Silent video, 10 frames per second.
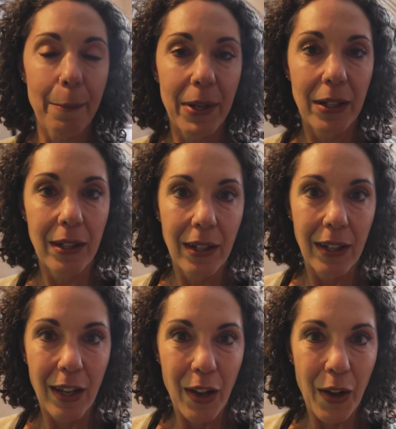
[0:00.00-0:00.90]
up
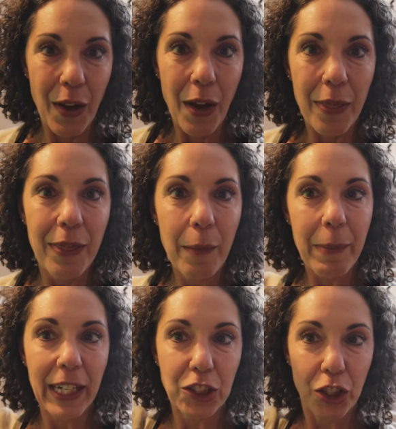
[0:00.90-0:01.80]
the
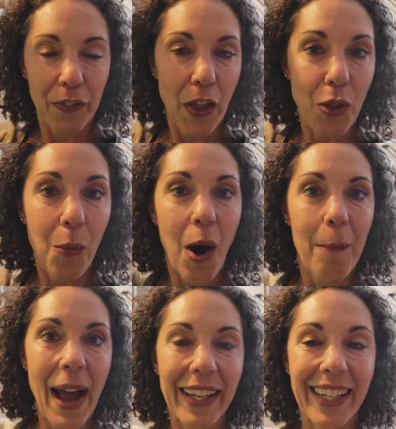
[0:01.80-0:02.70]
pictures on the wall
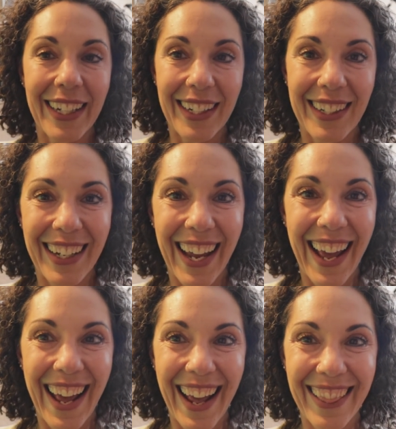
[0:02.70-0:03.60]
back here,
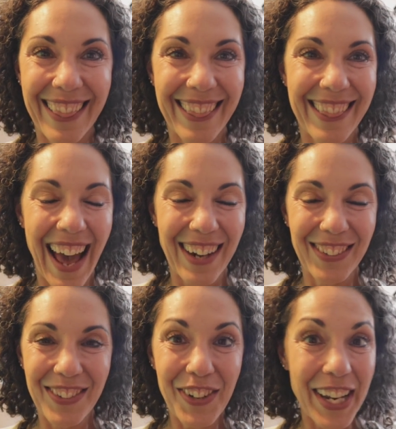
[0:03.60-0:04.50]
and
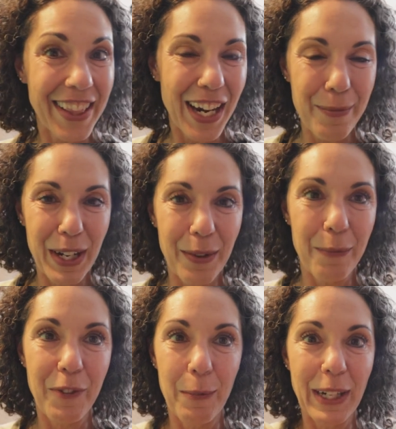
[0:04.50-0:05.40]
that'll do it. And then I'm gonna
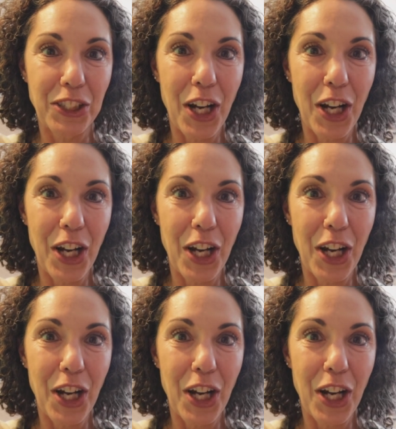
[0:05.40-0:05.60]
film my